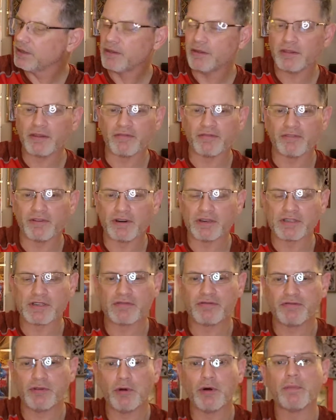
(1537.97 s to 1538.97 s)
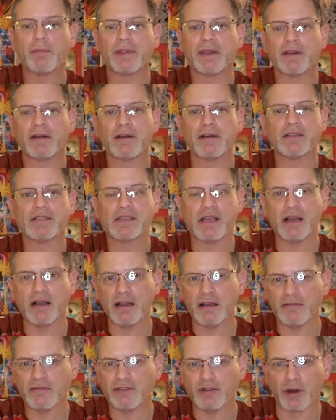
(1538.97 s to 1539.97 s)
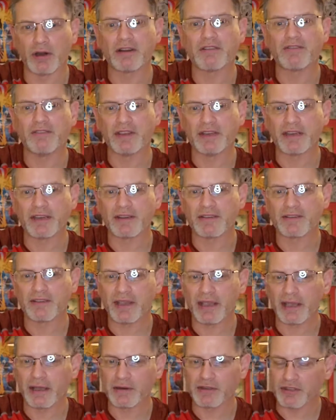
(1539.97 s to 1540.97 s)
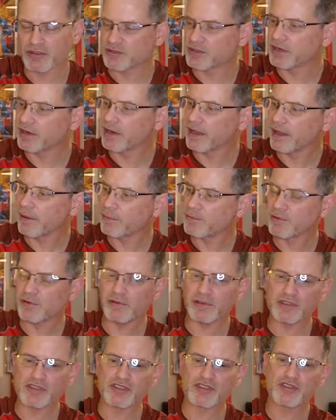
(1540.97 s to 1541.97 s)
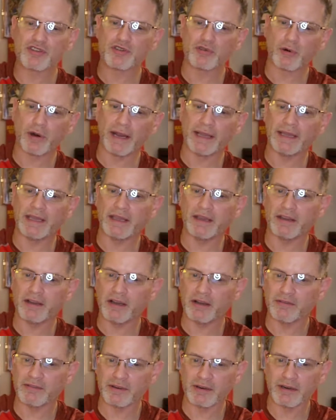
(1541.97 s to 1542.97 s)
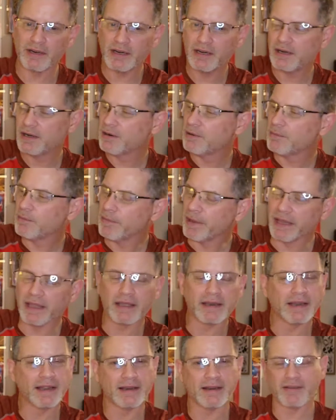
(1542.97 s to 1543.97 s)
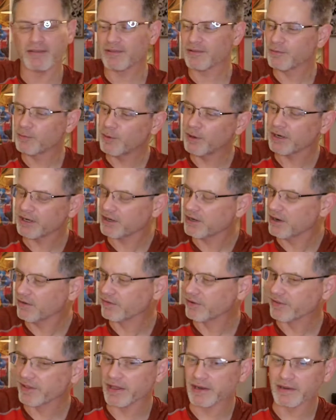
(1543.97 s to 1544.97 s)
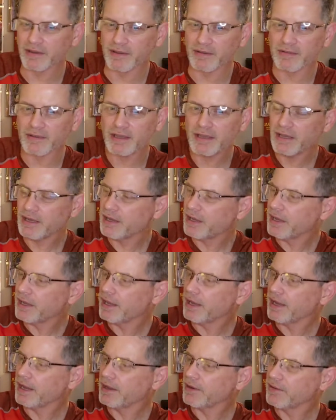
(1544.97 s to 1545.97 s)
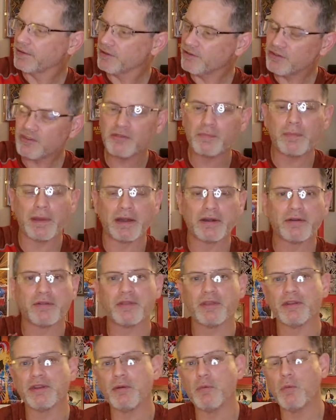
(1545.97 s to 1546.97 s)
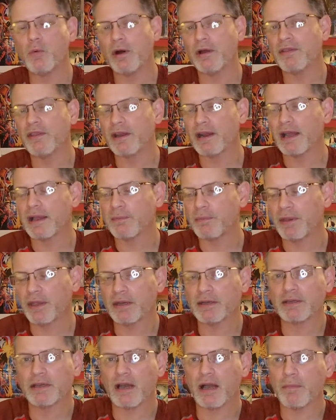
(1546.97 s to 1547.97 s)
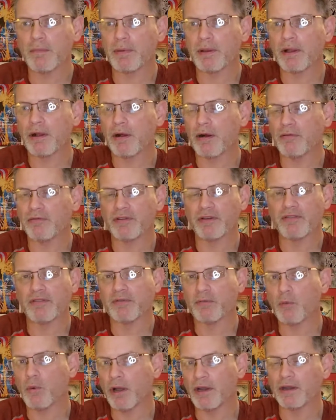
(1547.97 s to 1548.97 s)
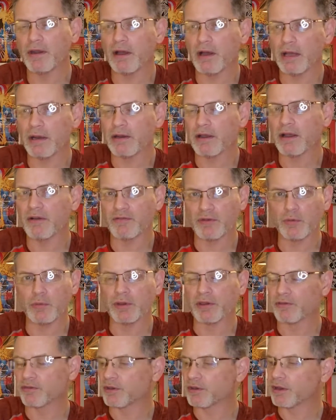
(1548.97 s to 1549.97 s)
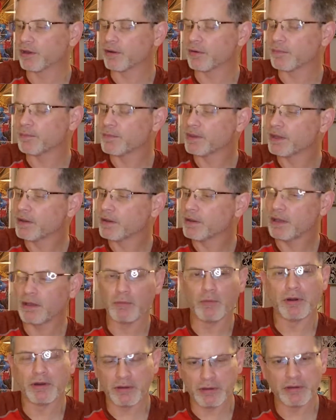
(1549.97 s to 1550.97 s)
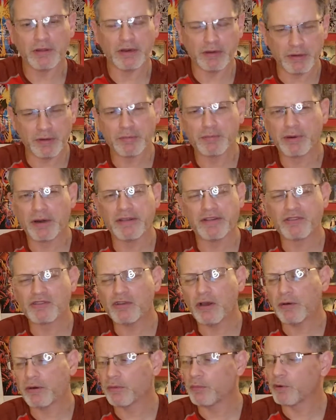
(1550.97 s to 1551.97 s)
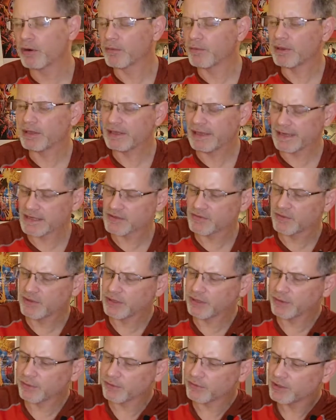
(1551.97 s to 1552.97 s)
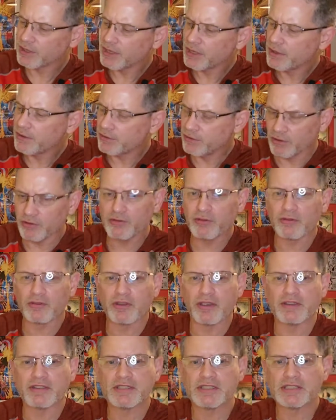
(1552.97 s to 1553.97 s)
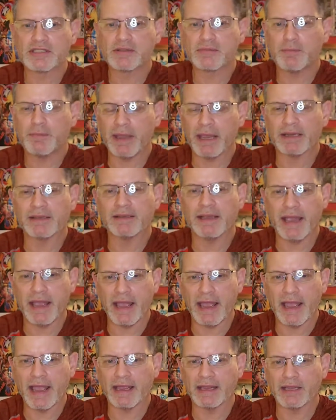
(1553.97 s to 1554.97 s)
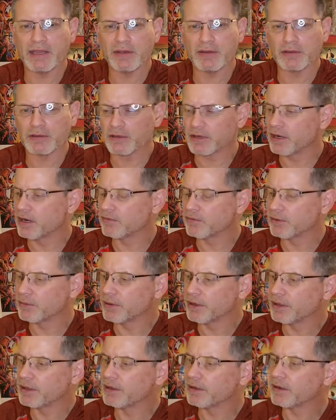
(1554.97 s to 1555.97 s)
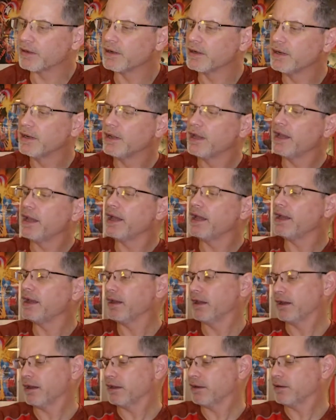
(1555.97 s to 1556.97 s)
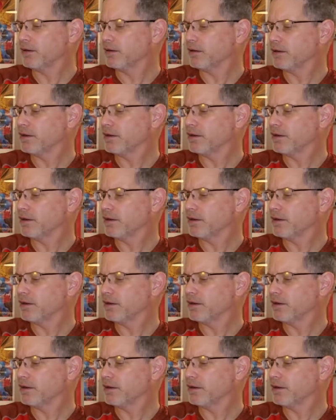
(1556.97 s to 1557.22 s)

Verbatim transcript: the first full appearance of Dark Phoenix. And just an absolutely striking cover. Man, that is, what a cover that is. And this is better than the one that I picked up off of Whatnot a few weeks ago in one of the, and you probably saw it in one of my last videos. This is a spectacular cover right here. And